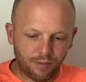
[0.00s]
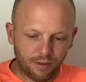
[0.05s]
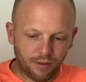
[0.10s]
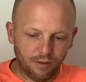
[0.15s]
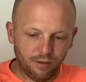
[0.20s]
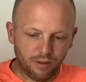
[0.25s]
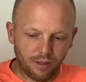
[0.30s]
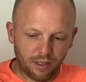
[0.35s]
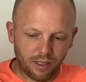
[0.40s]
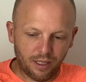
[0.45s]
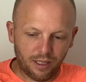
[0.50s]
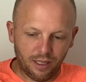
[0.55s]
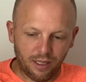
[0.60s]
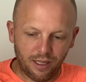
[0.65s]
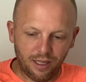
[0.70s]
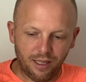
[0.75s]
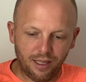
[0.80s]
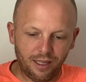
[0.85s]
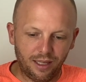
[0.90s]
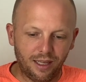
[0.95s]

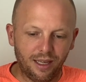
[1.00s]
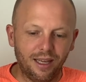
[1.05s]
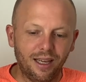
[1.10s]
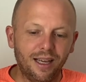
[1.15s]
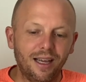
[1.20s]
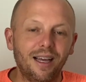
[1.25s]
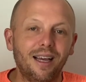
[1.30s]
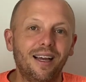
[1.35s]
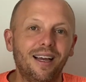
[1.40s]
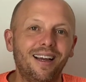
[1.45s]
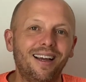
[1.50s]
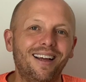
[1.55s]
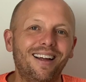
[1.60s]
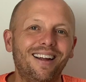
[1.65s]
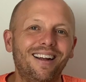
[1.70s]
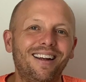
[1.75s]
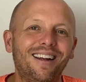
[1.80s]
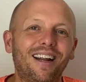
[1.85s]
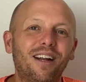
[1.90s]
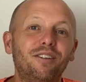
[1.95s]
Okay.
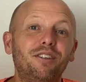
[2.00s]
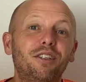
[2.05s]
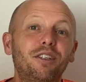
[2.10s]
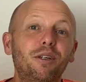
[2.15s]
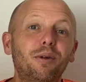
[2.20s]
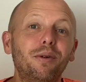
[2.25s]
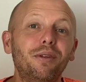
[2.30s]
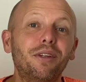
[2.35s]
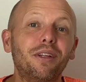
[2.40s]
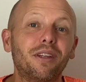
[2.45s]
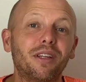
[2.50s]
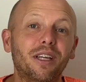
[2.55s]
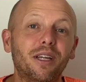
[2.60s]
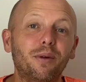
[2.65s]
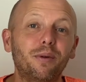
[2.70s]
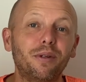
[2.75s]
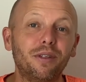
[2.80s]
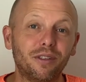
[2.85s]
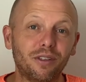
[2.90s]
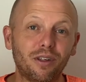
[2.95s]
Now, do you know what the
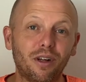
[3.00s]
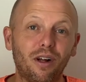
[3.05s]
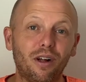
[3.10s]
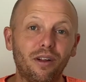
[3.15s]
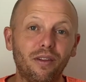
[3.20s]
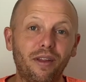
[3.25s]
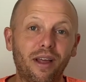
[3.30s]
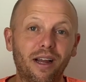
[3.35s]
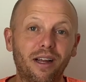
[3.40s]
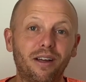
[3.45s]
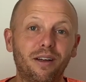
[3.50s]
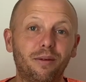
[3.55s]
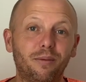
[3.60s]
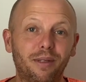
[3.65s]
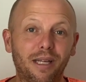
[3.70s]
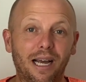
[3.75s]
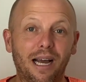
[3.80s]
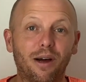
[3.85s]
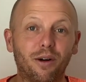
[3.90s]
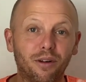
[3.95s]
liquid is called that comes
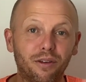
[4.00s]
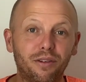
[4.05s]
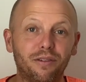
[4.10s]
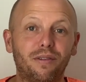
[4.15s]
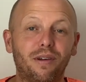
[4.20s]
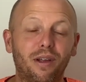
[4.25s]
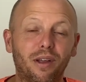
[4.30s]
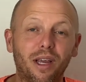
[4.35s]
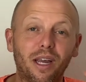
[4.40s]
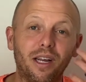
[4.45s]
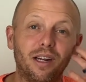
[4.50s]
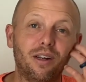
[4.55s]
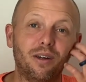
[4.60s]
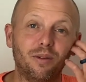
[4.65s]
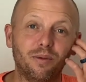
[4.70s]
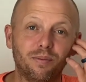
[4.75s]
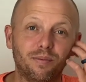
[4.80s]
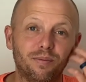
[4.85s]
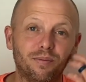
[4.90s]
out of the volcano?